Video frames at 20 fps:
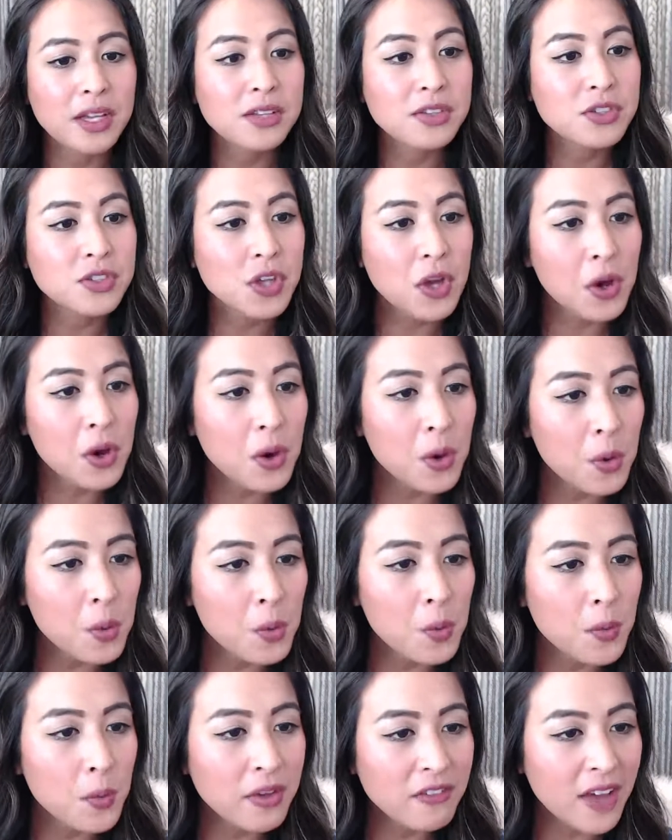
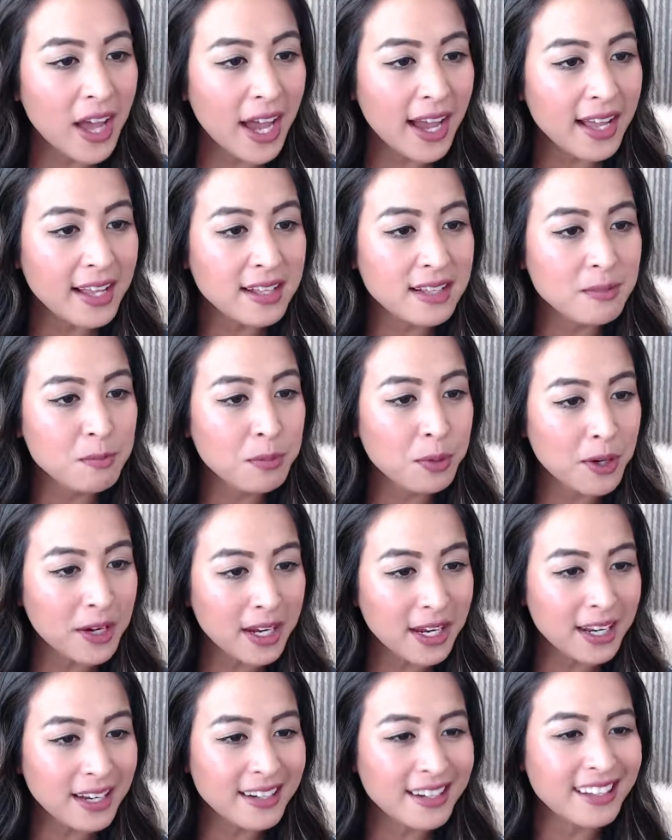So we've had
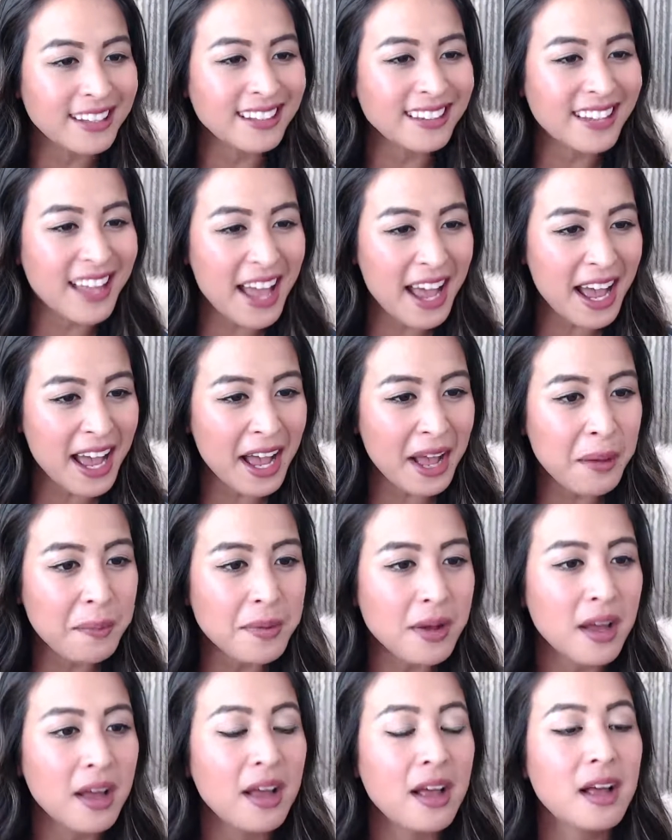brand
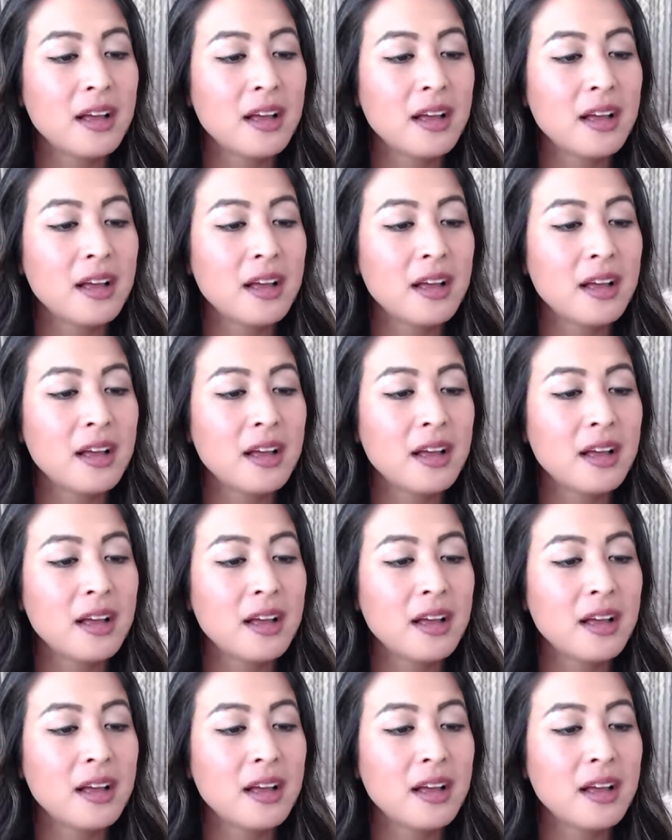collab.